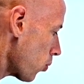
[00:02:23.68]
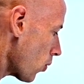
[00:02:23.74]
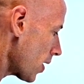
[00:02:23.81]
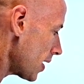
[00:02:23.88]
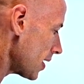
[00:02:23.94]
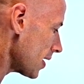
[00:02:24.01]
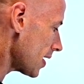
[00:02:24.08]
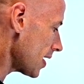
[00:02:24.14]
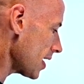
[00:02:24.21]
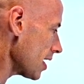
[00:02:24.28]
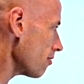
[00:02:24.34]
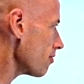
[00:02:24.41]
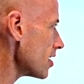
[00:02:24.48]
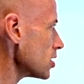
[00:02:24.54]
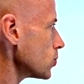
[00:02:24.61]
point
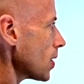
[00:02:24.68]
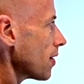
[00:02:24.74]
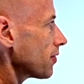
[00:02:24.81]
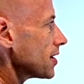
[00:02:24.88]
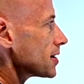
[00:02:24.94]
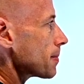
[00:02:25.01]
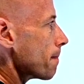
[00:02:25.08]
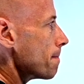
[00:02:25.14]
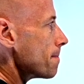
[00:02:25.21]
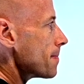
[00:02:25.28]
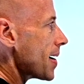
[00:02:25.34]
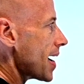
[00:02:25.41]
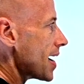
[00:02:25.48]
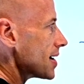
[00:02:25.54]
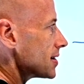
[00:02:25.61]
here is we have this
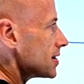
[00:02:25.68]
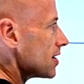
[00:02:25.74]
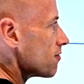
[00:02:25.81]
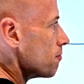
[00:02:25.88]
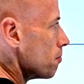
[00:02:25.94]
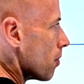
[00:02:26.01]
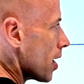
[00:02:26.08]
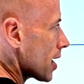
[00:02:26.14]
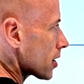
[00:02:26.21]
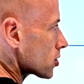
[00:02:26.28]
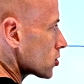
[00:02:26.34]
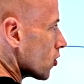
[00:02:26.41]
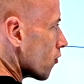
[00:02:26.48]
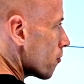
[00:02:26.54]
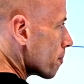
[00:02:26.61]
massive
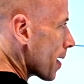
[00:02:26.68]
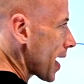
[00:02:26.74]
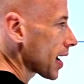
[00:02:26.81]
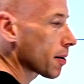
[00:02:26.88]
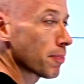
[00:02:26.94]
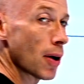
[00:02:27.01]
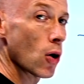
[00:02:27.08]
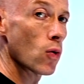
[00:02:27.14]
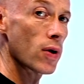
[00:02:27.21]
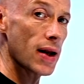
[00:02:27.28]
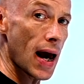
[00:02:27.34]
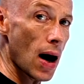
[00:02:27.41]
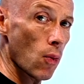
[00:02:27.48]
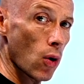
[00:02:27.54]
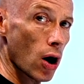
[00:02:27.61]
Microsoft backbone
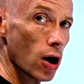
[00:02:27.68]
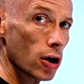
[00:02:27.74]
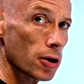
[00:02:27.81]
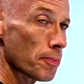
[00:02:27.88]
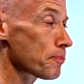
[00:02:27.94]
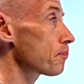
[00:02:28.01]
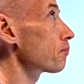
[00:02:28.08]
network.